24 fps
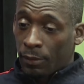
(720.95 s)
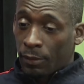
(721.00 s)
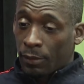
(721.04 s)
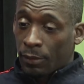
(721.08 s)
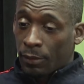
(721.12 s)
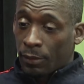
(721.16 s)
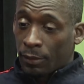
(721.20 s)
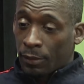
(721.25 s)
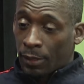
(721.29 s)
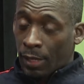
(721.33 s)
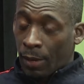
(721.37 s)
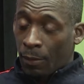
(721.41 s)

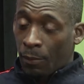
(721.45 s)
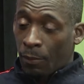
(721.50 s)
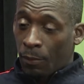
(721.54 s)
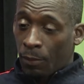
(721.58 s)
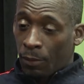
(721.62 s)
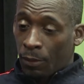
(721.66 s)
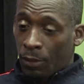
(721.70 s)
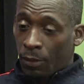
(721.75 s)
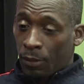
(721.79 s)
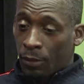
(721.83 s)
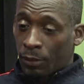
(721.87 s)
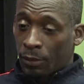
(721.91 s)
that
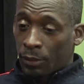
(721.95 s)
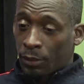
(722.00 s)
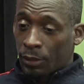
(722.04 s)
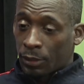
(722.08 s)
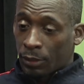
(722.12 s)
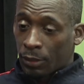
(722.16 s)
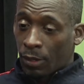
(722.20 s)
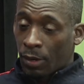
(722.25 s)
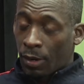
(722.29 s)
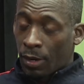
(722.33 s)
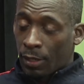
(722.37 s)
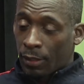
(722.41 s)
will
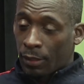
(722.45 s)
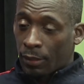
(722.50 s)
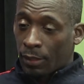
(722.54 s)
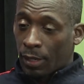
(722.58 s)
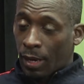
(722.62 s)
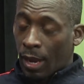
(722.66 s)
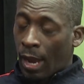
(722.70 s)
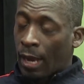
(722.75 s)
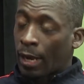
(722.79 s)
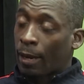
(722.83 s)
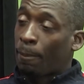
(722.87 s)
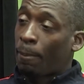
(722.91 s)
start
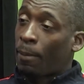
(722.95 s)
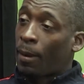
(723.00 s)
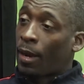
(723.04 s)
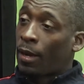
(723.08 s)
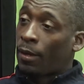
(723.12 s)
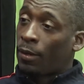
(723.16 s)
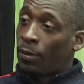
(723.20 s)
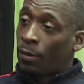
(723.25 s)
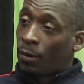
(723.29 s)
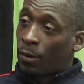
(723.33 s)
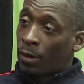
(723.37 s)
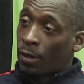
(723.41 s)
Occupy
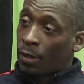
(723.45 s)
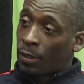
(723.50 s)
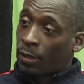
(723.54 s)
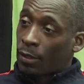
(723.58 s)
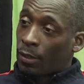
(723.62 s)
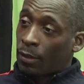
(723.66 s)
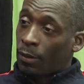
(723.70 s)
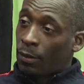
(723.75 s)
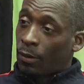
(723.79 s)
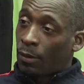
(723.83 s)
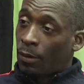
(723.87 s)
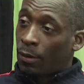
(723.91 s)
Newark
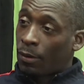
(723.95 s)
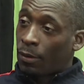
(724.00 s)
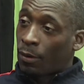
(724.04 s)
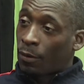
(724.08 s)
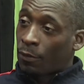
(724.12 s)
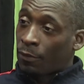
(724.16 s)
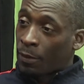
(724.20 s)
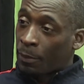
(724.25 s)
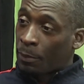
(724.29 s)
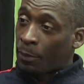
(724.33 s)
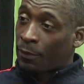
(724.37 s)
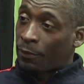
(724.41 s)
on
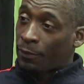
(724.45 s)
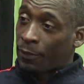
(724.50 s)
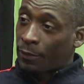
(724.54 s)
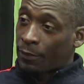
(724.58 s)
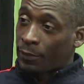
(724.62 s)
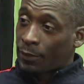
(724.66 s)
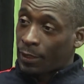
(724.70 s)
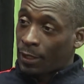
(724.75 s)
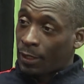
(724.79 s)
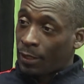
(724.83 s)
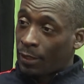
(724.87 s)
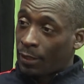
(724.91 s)
November
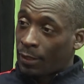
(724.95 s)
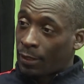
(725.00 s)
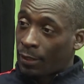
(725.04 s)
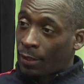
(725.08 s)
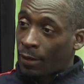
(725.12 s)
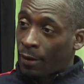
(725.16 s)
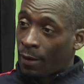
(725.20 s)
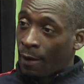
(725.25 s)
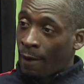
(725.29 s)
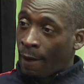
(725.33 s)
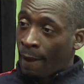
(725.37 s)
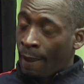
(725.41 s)
15th.
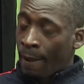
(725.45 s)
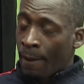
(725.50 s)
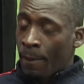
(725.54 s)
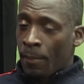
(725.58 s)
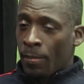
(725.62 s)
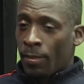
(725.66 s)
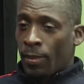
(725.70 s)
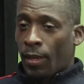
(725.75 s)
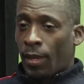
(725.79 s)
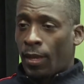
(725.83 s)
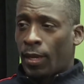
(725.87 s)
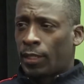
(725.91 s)

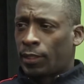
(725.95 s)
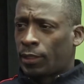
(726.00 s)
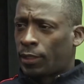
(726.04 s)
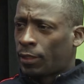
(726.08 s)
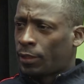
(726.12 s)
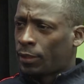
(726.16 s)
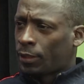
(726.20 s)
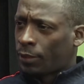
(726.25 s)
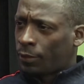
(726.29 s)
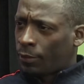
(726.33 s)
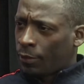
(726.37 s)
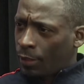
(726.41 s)
And I
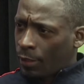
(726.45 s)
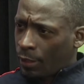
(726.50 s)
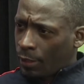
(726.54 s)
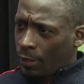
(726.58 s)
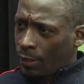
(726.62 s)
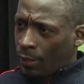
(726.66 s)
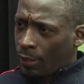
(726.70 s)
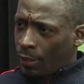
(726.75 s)
said, "Really?"